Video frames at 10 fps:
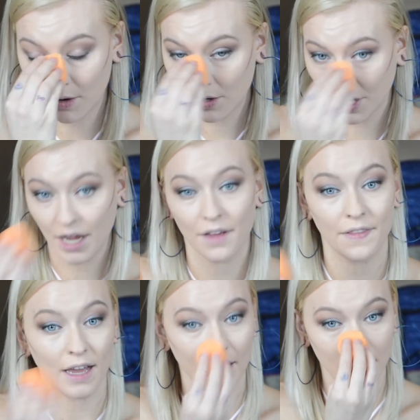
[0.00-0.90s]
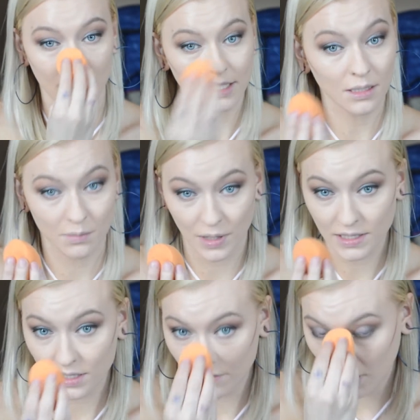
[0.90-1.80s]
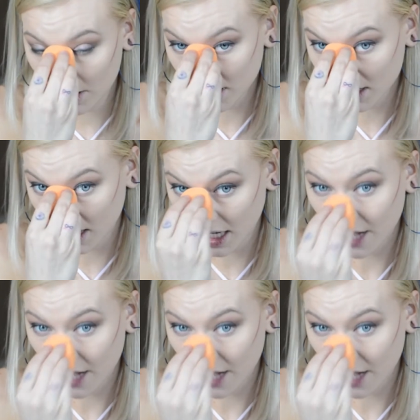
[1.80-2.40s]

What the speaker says: Okay, that's impressive, honestly.